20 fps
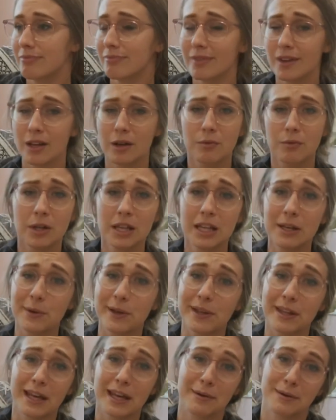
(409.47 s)
Really
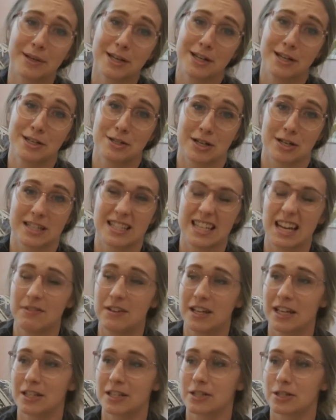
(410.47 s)
quickly, I want to address
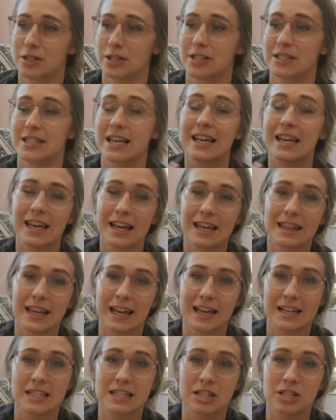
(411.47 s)
safety concerns. Again,
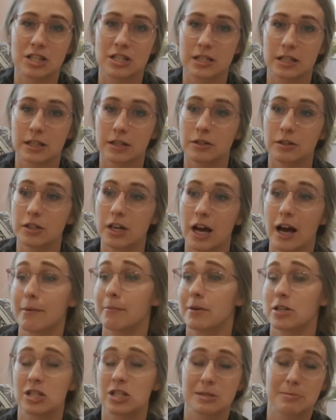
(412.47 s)
like I said, she's a little young,
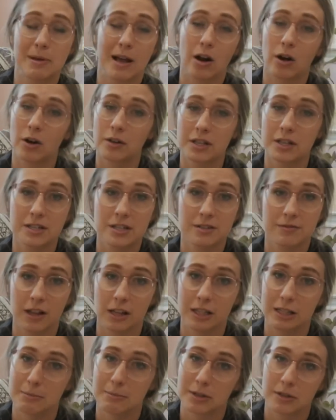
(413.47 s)
but she's met all the
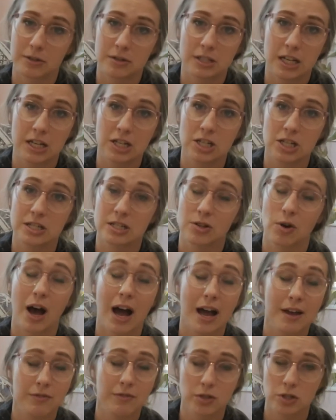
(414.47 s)
developmental stages, so
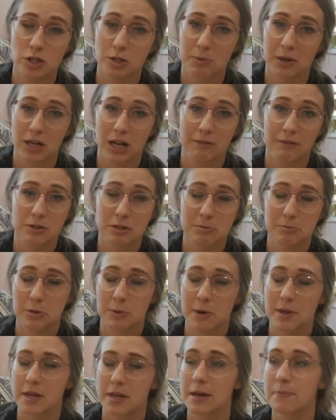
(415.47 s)
I feel super comfortable
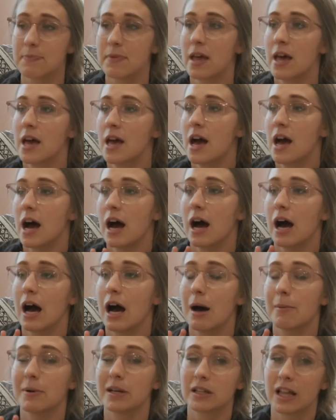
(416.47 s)
with it.
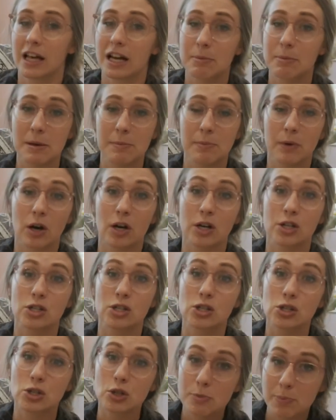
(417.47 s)
A lot of people are
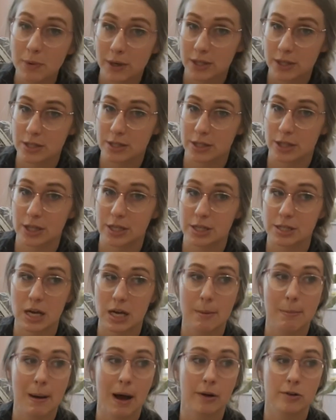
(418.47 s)
super concerned
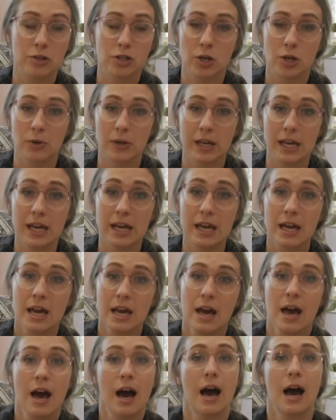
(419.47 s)
about choking,
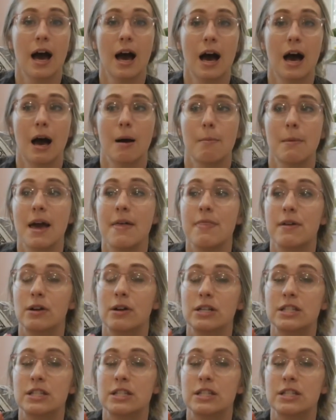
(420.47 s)
and there is